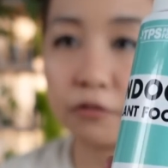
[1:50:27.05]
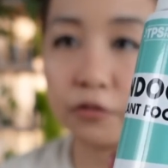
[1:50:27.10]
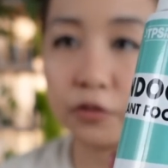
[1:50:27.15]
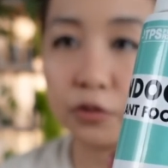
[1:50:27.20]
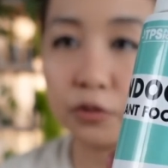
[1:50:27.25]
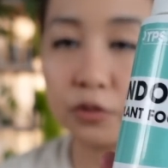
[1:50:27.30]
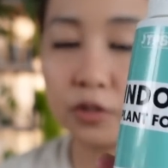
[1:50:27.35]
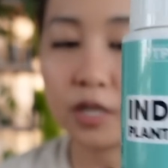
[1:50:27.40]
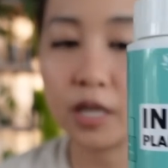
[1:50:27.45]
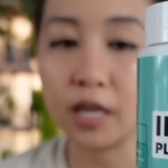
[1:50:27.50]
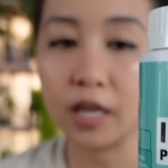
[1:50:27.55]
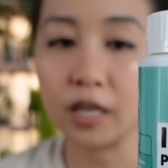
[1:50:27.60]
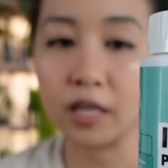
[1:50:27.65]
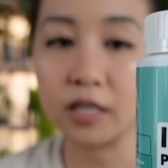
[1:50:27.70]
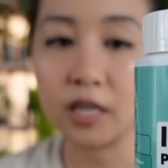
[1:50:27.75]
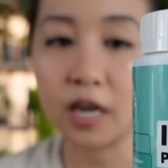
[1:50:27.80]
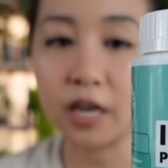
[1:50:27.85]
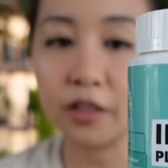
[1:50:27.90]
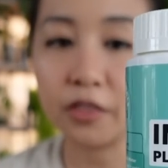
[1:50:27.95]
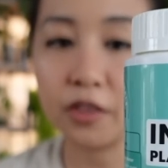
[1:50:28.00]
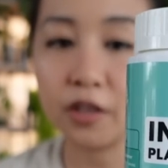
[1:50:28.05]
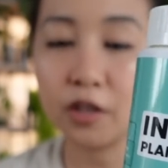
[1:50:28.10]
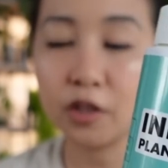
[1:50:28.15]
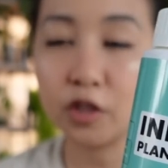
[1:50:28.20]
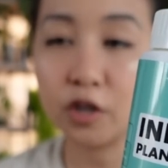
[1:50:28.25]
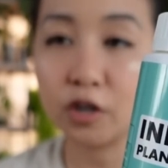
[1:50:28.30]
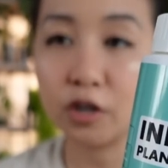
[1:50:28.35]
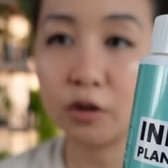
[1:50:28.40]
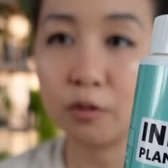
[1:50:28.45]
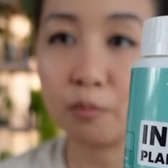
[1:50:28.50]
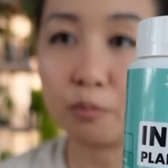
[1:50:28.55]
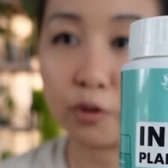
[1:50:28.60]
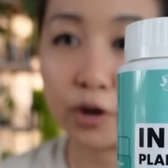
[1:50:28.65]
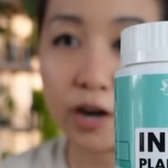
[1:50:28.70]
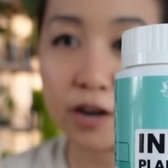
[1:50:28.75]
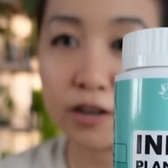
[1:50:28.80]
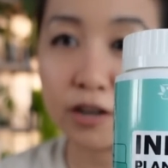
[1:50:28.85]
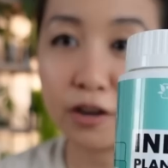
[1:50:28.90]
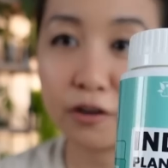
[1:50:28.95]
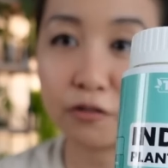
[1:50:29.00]
food, and I think their
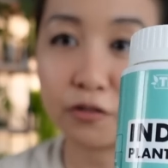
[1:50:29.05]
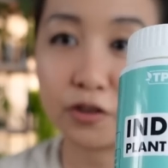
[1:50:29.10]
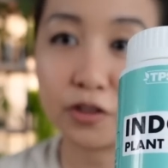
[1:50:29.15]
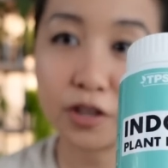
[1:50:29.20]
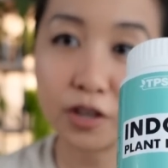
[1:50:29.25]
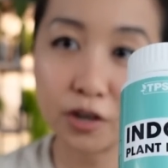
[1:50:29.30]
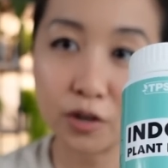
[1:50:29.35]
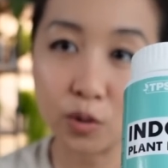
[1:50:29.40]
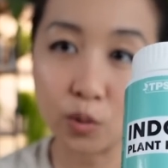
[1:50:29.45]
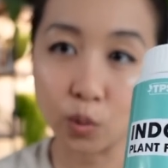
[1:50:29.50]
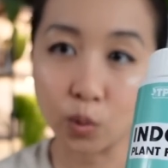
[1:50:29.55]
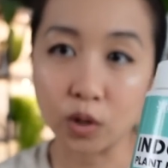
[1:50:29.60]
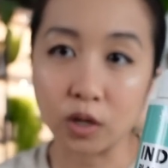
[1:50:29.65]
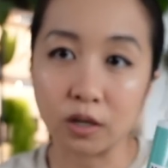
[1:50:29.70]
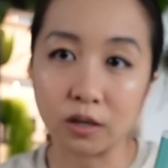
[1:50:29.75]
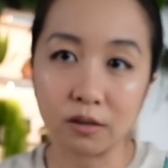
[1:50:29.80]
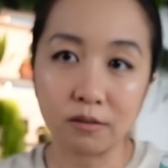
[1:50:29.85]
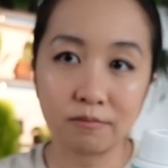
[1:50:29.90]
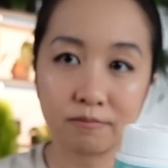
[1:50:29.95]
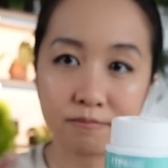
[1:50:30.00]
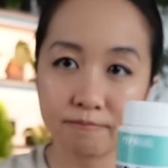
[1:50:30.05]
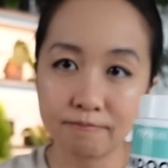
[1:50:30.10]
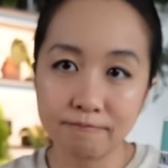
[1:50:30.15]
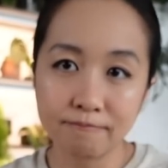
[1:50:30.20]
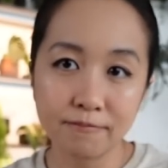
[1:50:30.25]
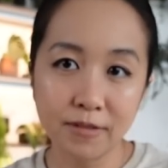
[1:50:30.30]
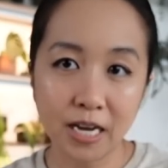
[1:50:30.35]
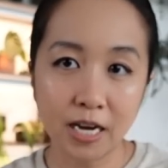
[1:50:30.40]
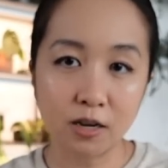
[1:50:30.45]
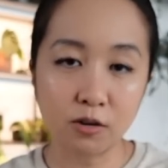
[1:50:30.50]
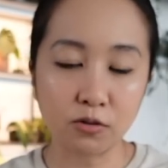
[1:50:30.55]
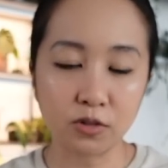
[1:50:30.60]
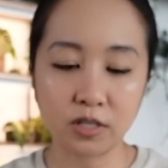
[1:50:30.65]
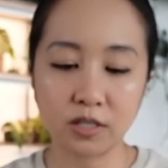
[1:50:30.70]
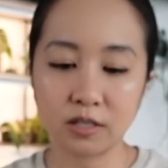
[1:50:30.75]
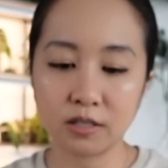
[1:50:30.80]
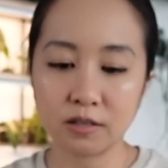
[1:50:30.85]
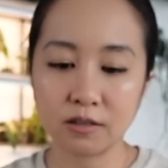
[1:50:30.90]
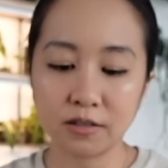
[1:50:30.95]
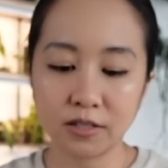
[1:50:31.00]
branding for the indoor
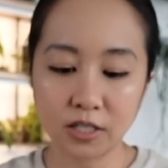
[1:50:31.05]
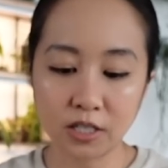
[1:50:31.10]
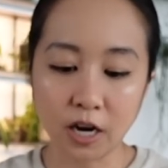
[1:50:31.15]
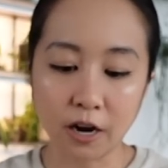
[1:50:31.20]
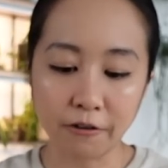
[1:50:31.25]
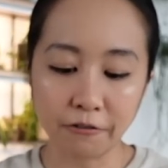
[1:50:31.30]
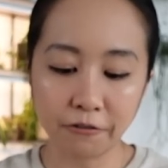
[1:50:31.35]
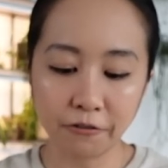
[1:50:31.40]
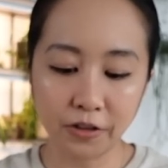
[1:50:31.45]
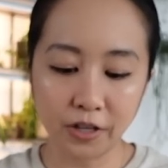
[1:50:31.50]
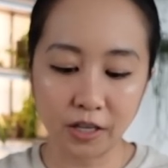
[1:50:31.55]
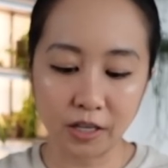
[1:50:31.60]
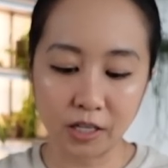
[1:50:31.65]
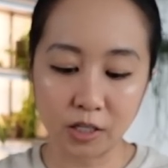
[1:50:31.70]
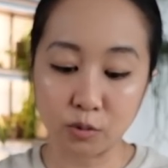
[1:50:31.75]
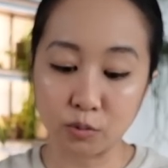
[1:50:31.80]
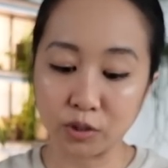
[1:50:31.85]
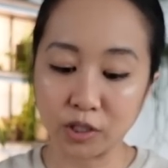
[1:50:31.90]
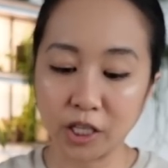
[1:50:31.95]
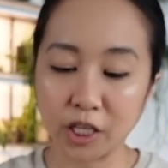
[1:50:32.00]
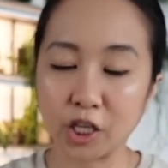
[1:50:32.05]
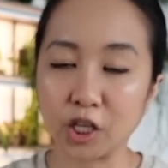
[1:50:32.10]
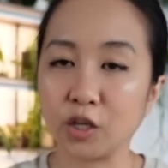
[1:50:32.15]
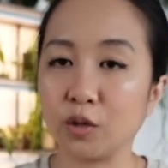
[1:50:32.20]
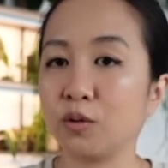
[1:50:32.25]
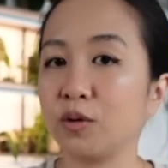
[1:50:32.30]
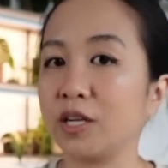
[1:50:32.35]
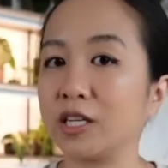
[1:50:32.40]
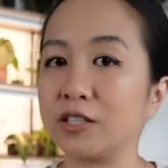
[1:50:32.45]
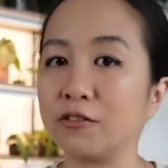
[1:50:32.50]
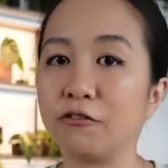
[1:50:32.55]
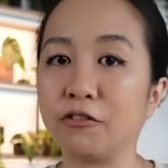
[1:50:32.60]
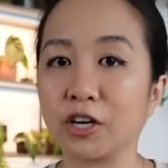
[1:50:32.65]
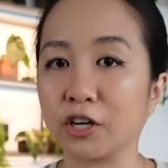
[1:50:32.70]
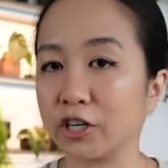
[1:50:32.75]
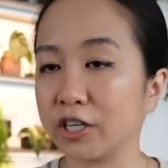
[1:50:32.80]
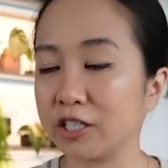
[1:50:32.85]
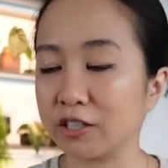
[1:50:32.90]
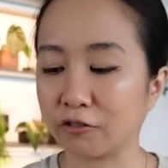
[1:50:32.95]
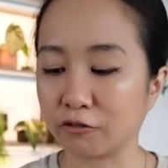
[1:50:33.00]
house stuff is really cute. It's
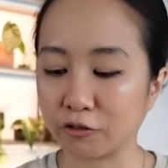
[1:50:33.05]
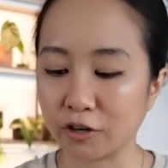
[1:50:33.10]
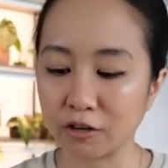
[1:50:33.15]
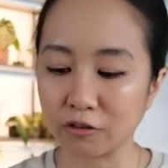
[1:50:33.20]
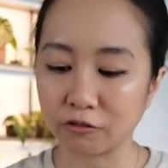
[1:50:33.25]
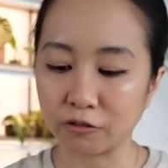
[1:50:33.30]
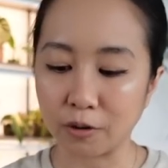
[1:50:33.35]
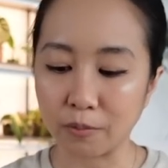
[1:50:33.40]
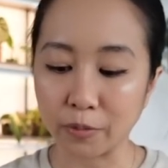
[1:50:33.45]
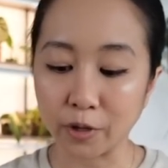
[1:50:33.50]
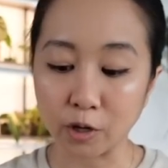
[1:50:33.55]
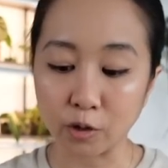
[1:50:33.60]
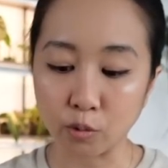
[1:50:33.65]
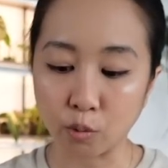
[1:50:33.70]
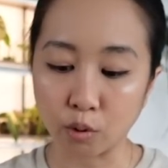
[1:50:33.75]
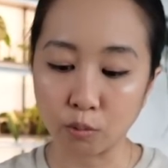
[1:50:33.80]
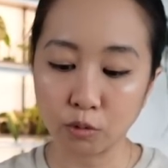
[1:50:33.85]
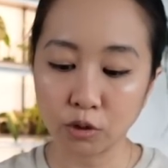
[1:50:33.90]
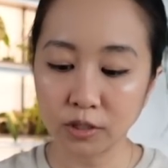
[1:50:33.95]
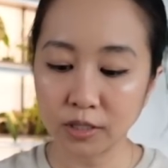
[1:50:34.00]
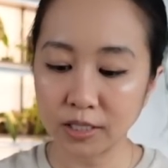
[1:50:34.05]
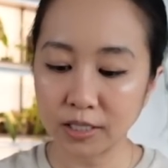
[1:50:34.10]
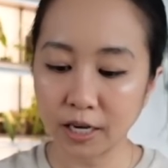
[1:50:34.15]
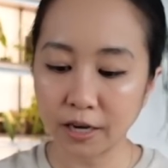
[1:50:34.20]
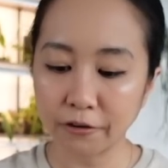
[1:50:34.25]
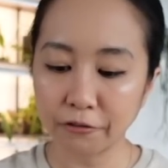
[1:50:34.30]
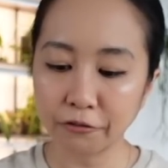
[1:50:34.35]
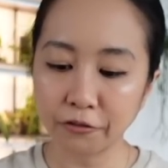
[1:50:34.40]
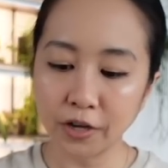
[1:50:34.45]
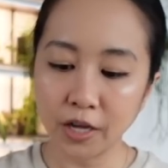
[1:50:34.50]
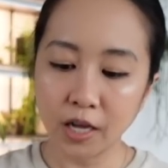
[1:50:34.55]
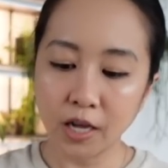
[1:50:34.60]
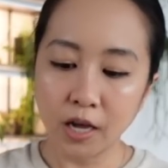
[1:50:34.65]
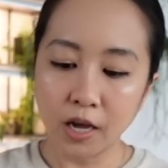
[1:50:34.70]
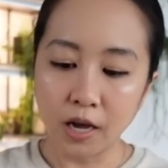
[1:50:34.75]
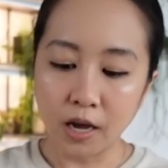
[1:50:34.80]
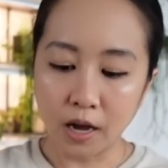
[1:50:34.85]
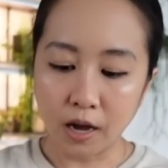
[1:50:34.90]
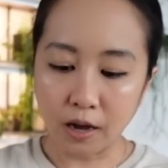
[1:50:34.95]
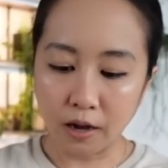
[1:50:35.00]
very different from their normal stuff.
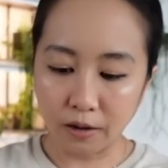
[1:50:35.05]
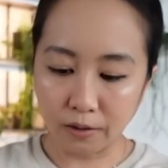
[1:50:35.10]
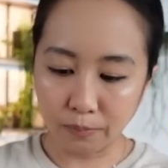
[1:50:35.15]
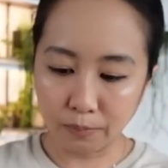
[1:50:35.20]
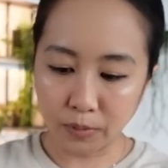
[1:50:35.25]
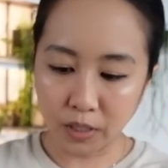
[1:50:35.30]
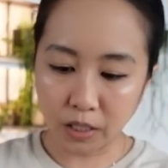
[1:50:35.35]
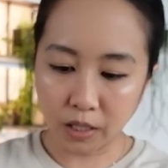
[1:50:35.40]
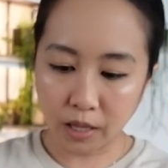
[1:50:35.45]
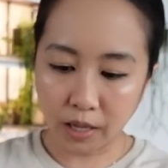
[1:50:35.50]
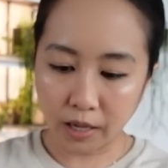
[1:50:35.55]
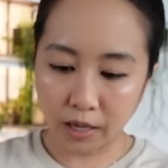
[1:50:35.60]
And